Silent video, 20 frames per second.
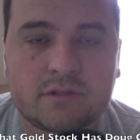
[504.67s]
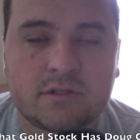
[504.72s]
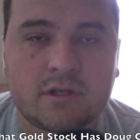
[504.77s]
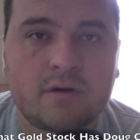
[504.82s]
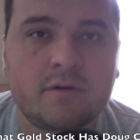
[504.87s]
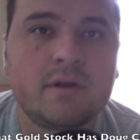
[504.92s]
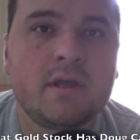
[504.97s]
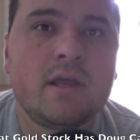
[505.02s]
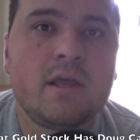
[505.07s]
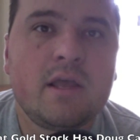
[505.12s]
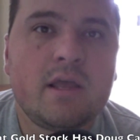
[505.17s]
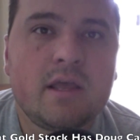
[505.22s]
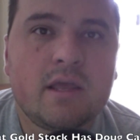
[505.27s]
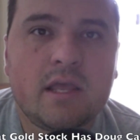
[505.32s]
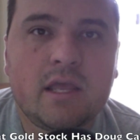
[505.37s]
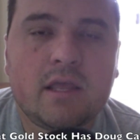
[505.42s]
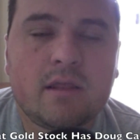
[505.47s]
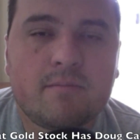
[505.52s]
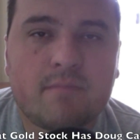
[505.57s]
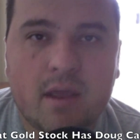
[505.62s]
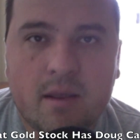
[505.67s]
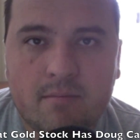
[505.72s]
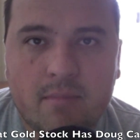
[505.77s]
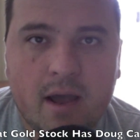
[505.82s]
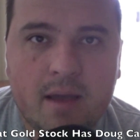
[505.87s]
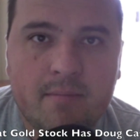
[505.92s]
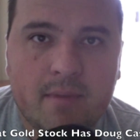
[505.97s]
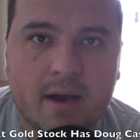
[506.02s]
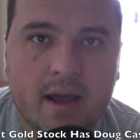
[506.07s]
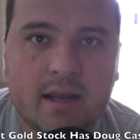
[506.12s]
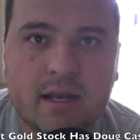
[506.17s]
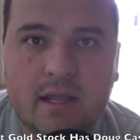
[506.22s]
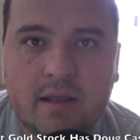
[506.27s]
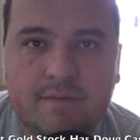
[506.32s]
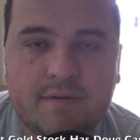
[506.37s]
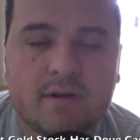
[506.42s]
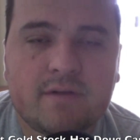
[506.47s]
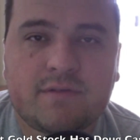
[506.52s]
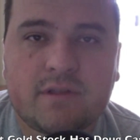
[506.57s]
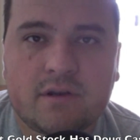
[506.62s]
So, in my mind,
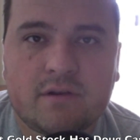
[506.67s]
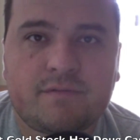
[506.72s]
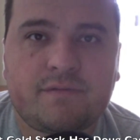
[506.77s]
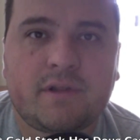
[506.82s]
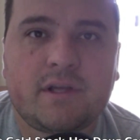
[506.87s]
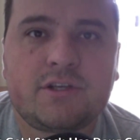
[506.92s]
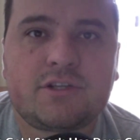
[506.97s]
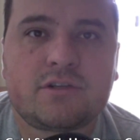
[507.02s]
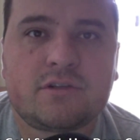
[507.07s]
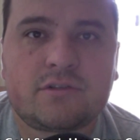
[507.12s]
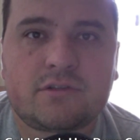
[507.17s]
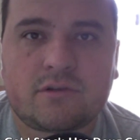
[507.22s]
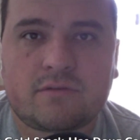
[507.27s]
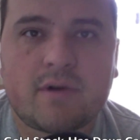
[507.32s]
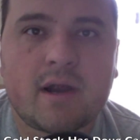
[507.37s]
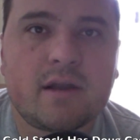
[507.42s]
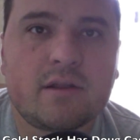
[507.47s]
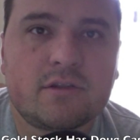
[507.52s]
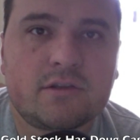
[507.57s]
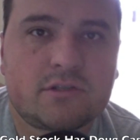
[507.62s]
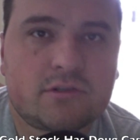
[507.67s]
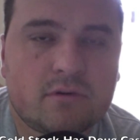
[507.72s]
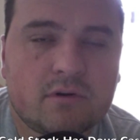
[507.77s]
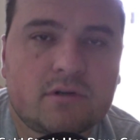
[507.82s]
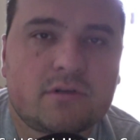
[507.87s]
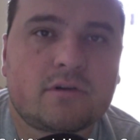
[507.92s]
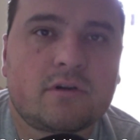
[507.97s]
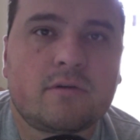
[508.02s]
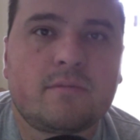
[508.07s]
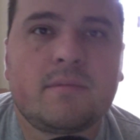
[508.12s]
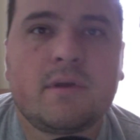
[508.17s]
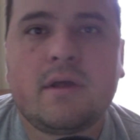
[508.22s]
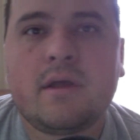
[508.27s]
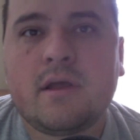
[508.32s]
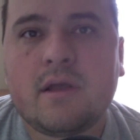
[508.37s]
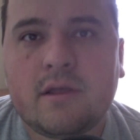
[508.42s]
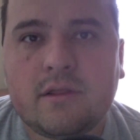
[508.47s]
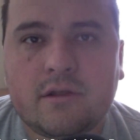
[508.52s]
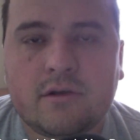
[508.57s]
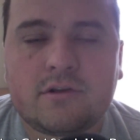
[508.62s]
even if the deflationists are right in the short term,
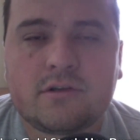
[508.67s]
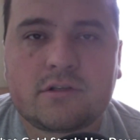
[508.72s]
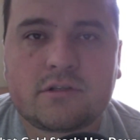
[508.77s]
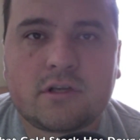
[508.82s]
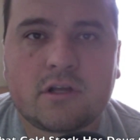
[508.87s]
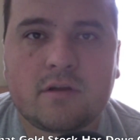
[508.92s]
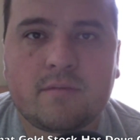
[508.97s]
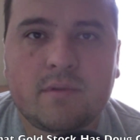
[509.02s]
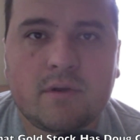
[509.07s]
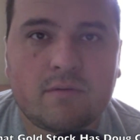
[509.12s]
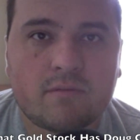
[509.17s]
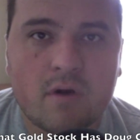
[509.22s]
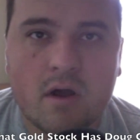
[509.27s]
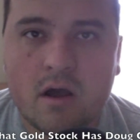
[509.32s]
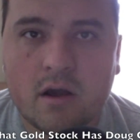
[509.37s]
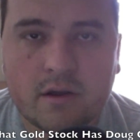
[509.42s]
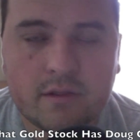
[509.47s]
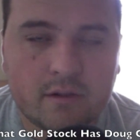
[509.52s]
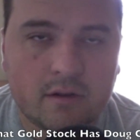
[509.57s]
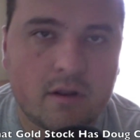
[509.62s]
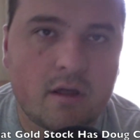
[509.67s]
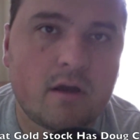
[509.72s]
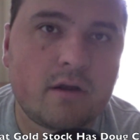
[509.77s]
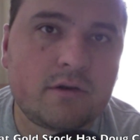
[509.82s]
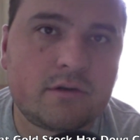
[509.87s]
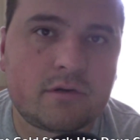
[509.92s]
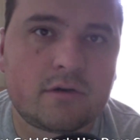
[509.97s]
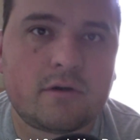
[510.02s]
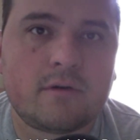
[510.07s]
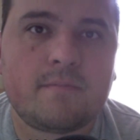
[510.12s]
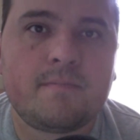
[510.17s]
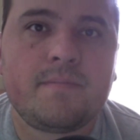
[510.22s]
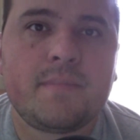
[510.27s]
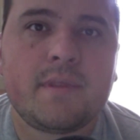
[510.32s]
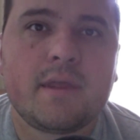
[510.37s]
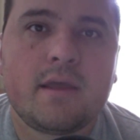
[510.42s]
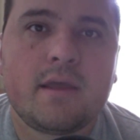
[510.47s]
they're just going to be wrong in the long term,